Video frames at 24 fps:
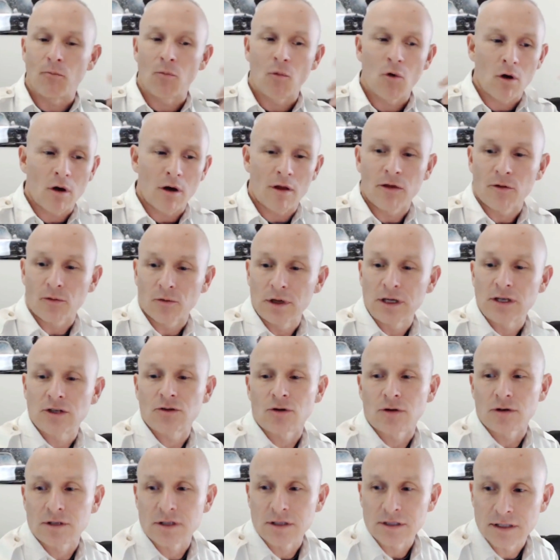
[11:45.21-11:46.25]
more of the
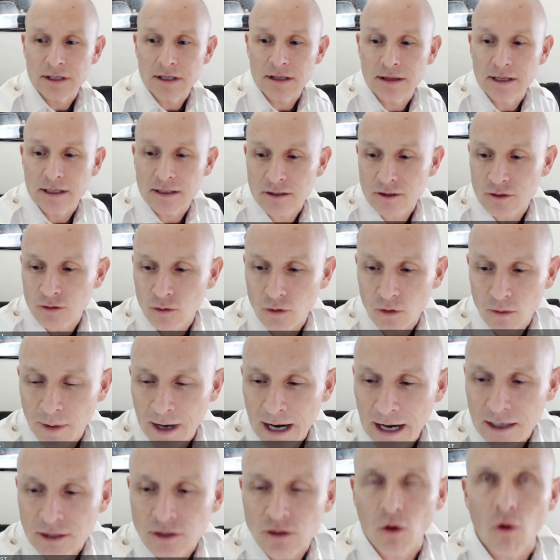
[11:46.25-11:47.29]
resources in this
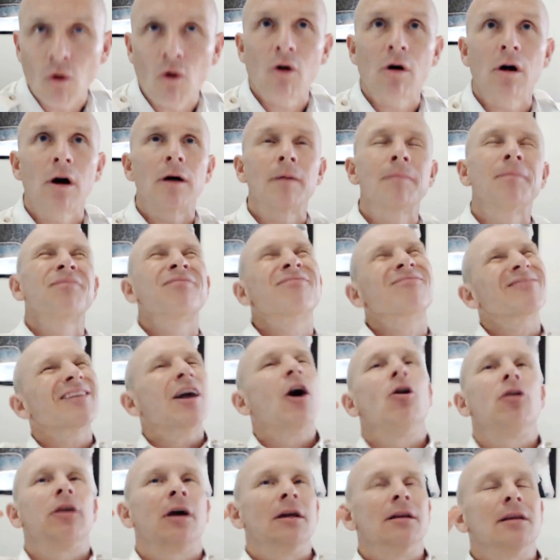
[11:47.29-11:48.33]
toolbox. Or
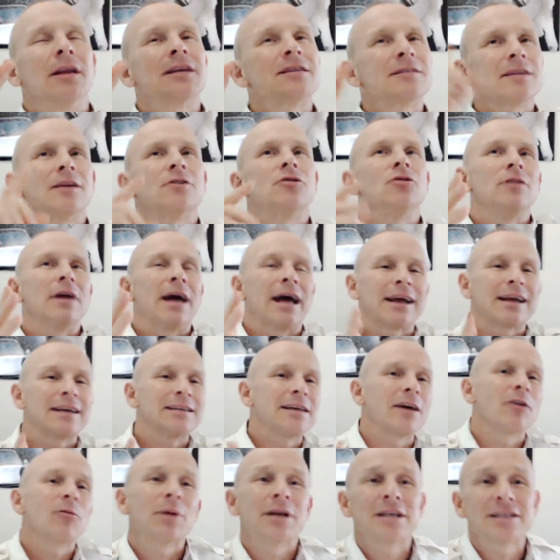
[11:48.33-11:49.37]
hold on, let's not do that, because
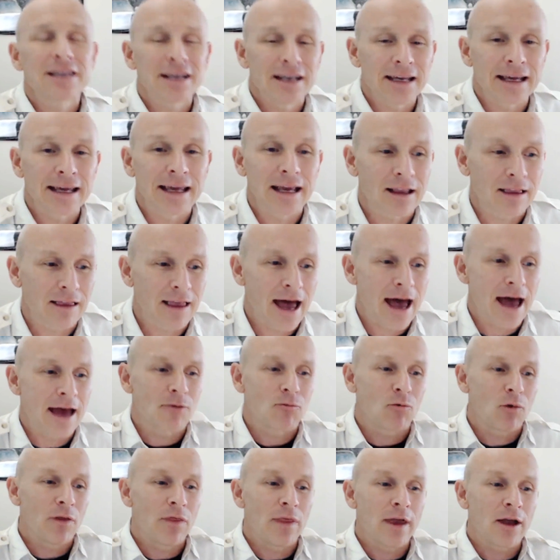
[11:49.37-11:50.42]
everybody's going to get that
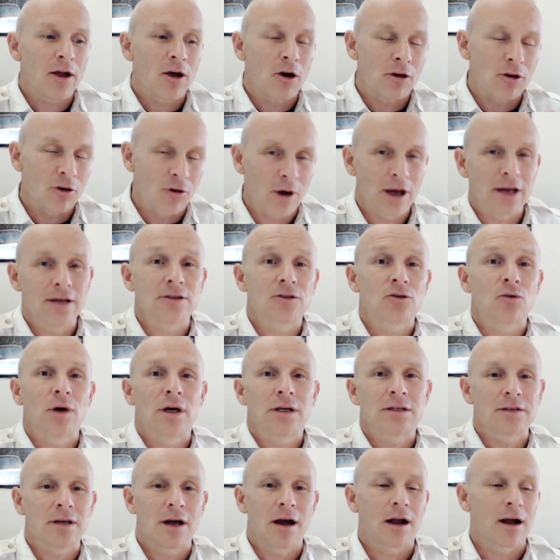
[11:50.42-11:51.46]
when they go to
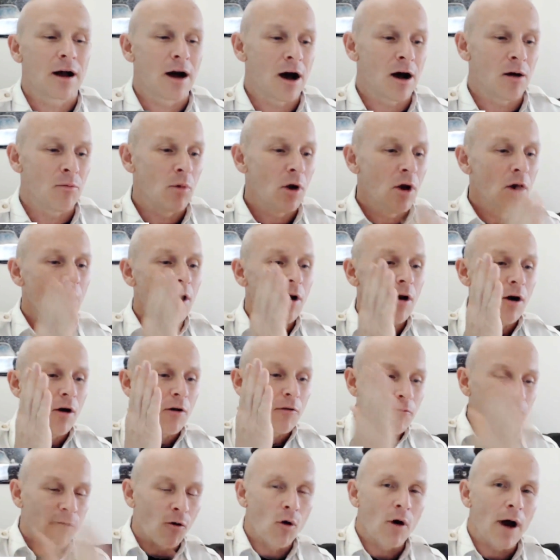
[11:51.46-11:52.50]
greatnessquest.com
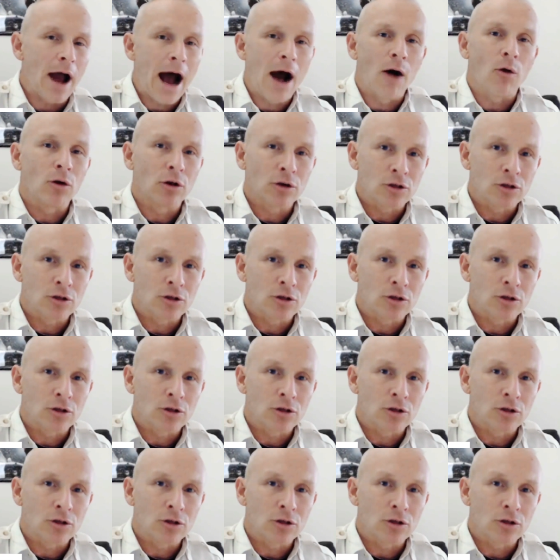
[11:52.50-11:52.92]
4-hour